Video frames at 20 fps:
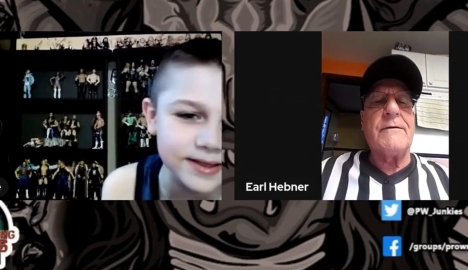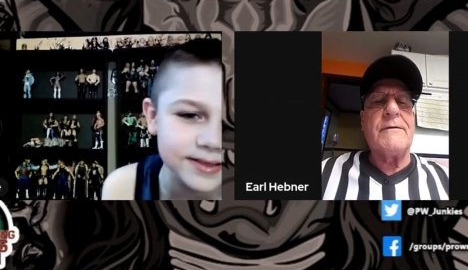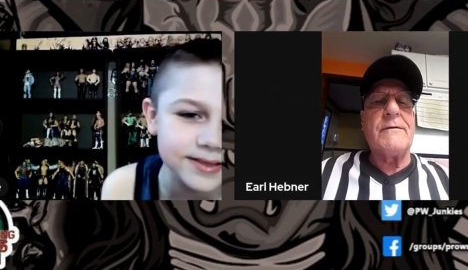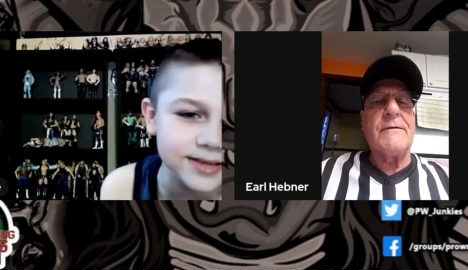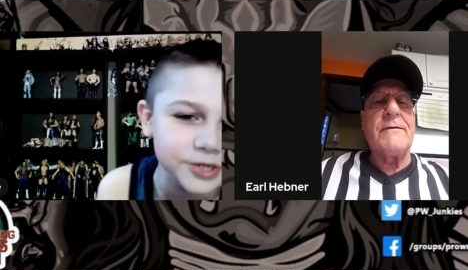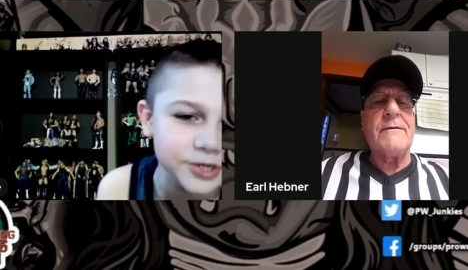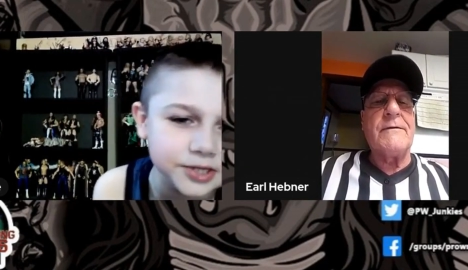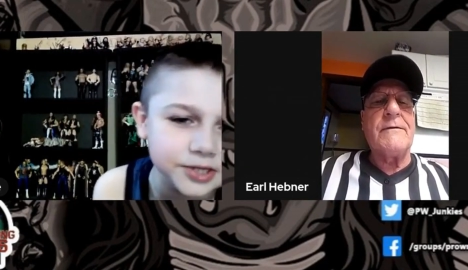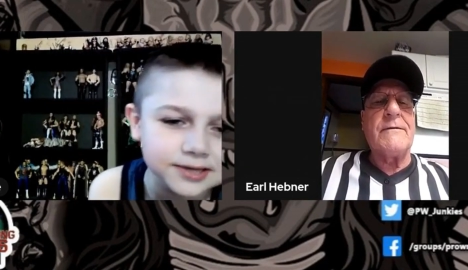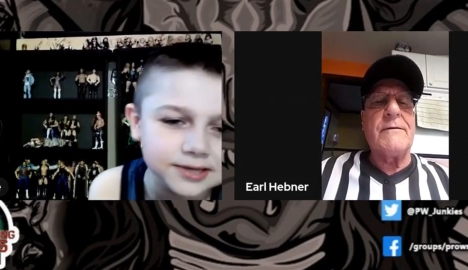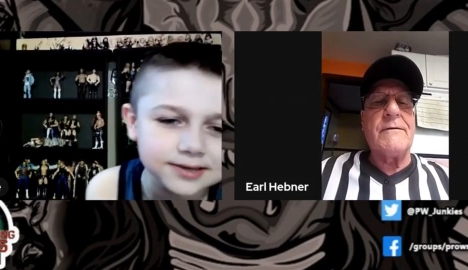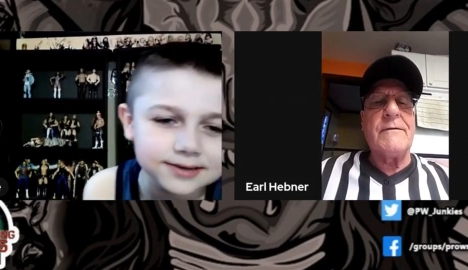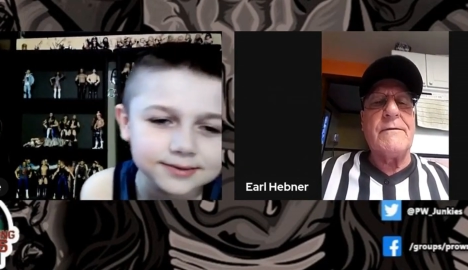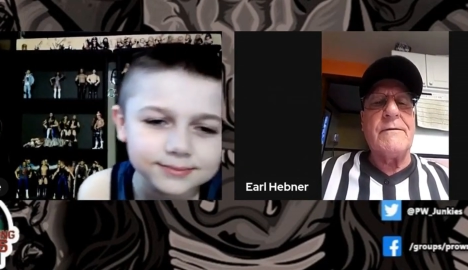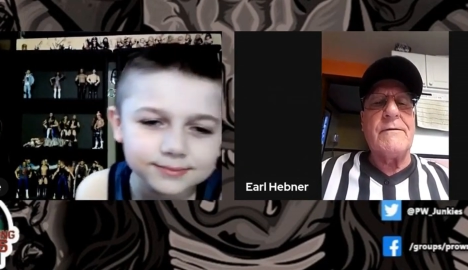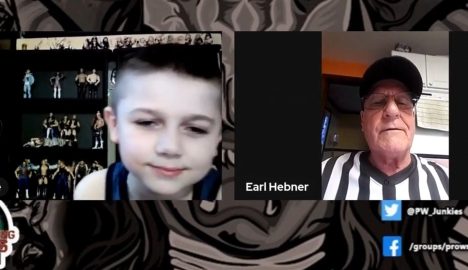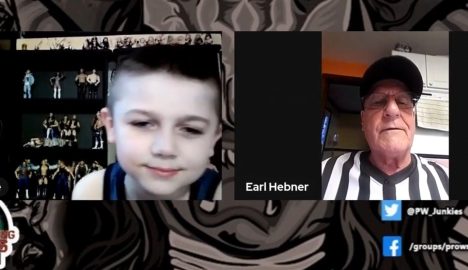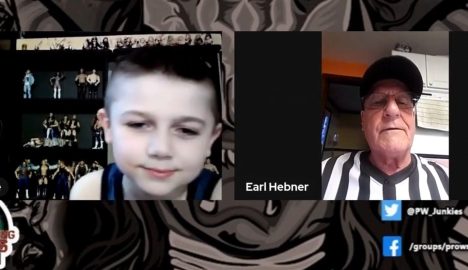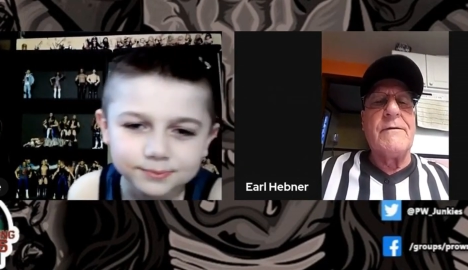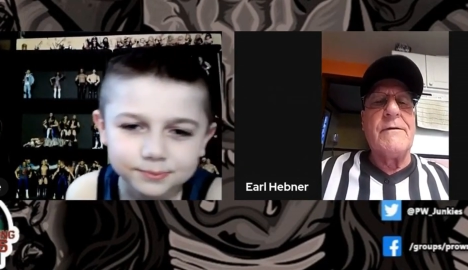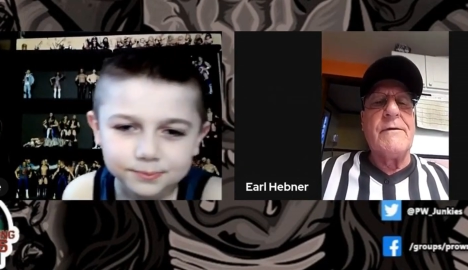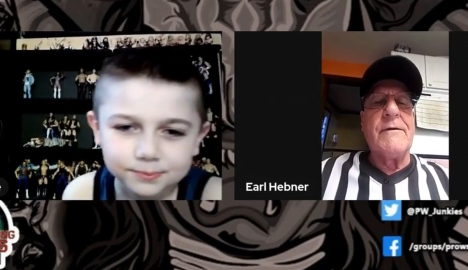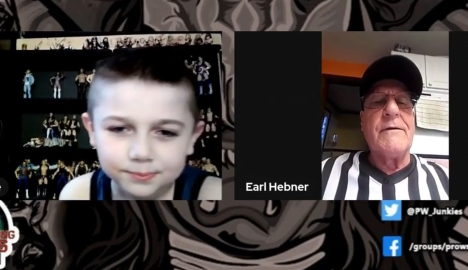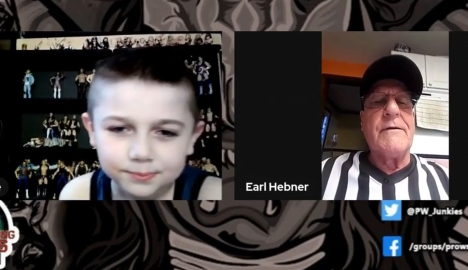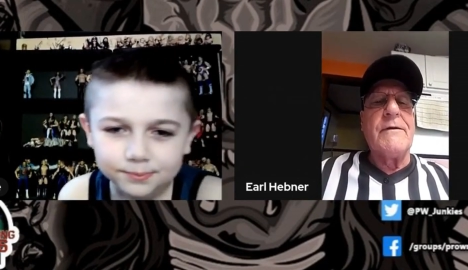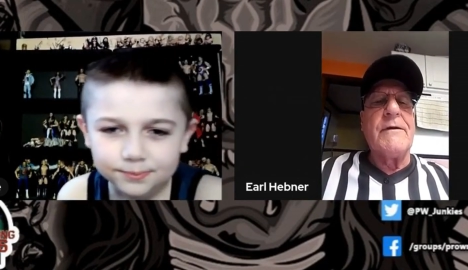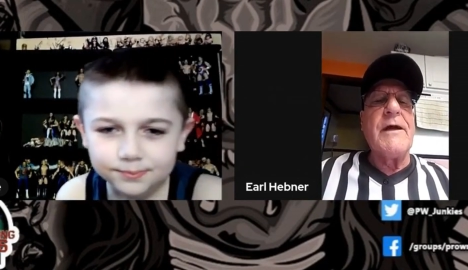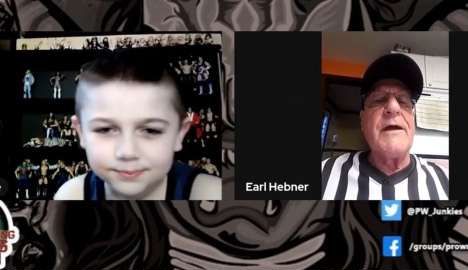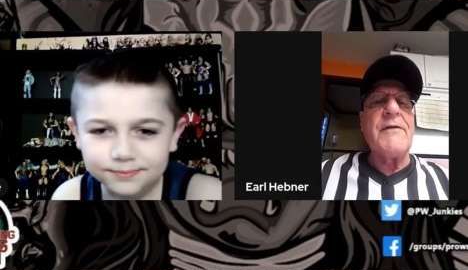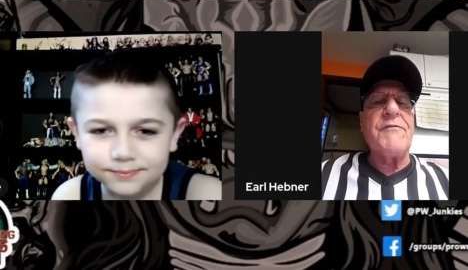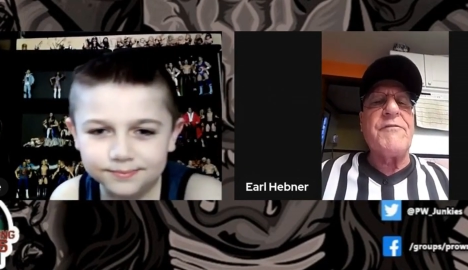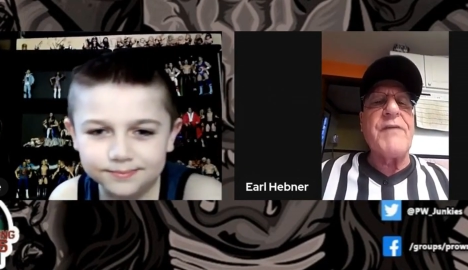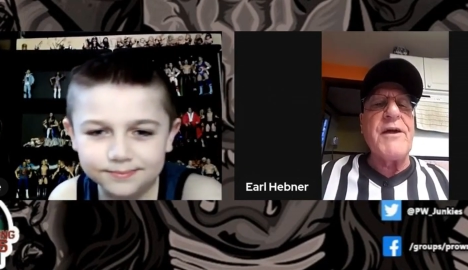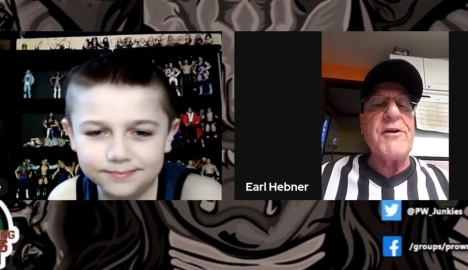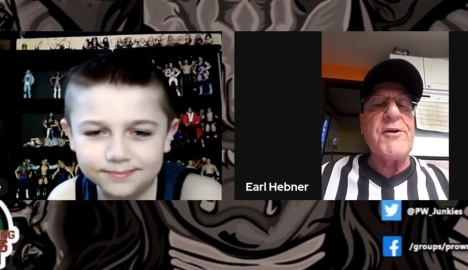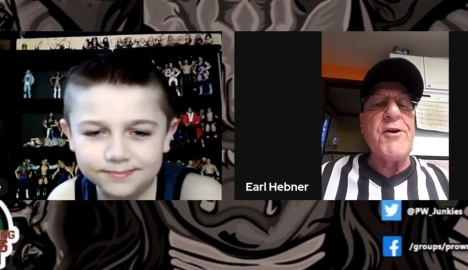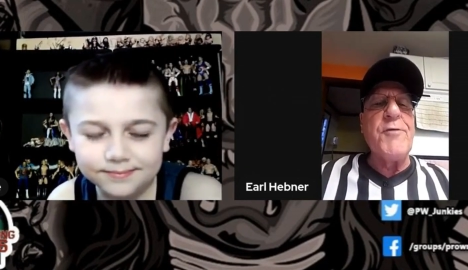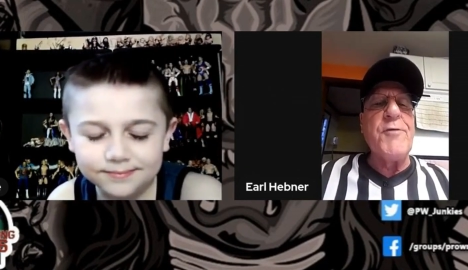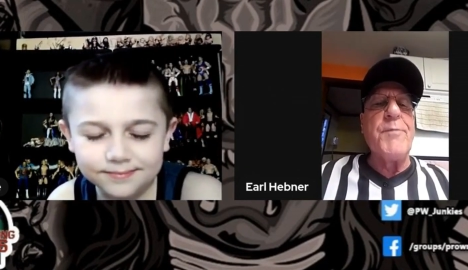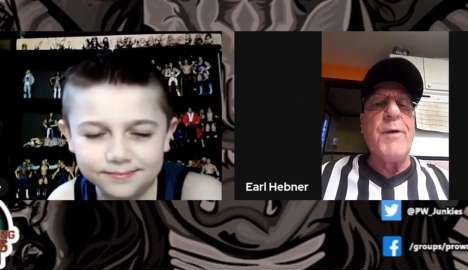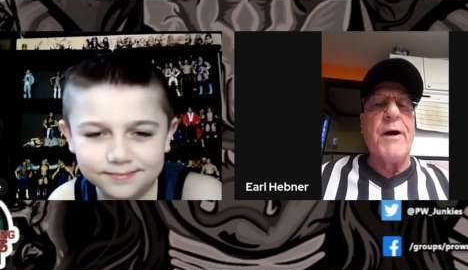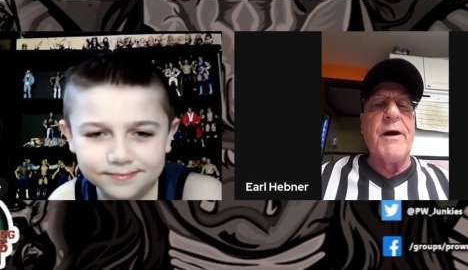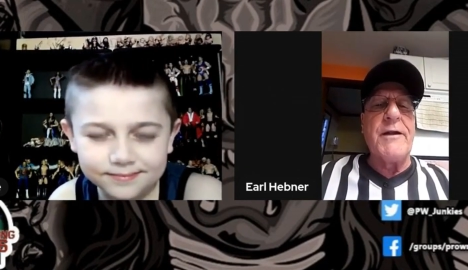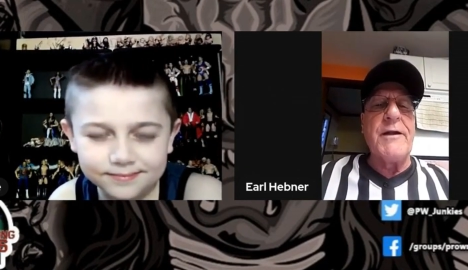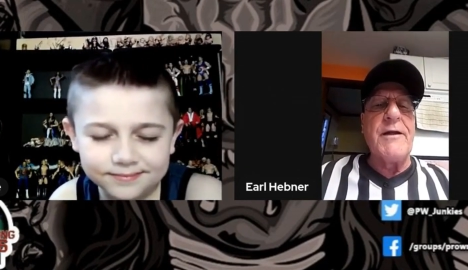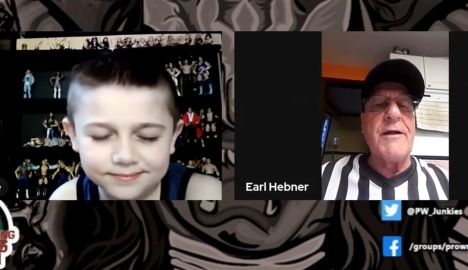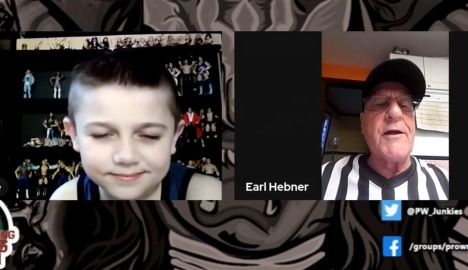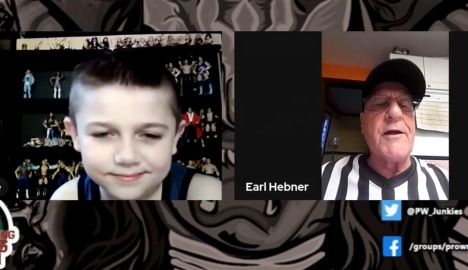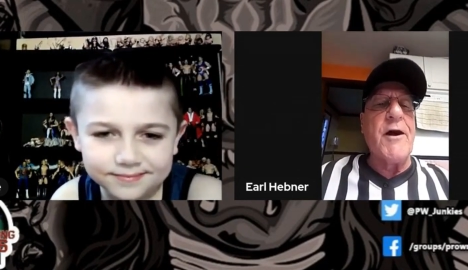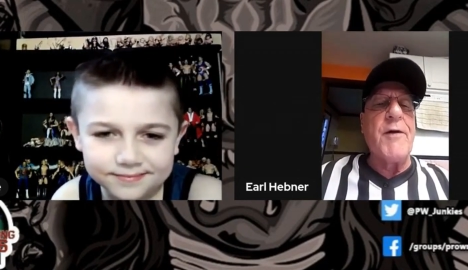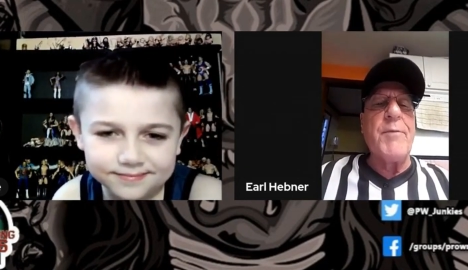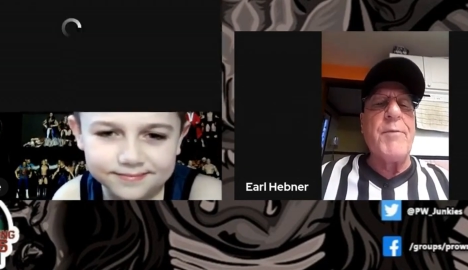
Speaker 1: decision.
Speaker 2: Hey, thank you, buddy. God